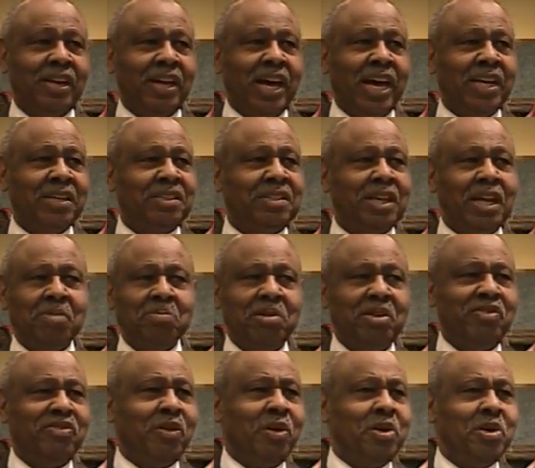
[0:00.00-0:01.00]
I set
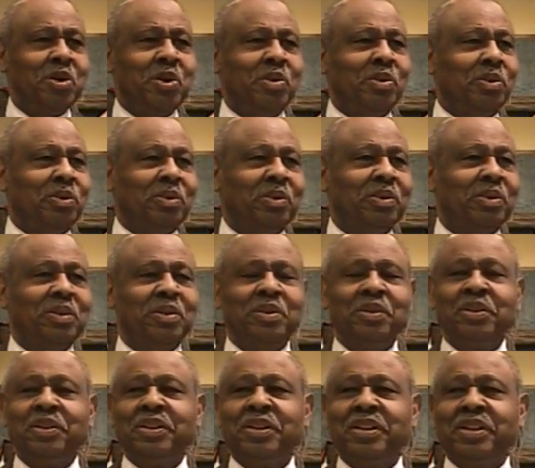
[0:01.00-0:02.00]
before you
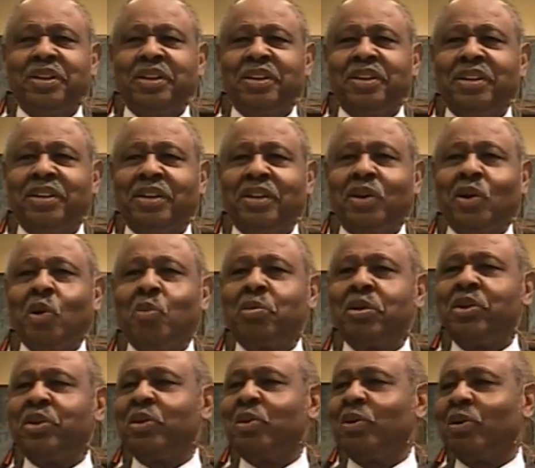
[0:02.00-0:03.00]
an
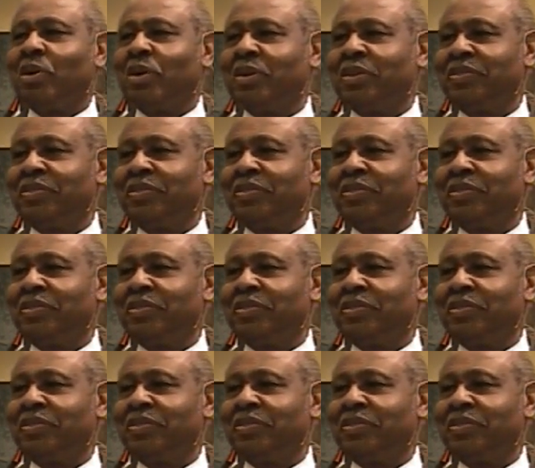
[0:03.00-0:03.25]
open door.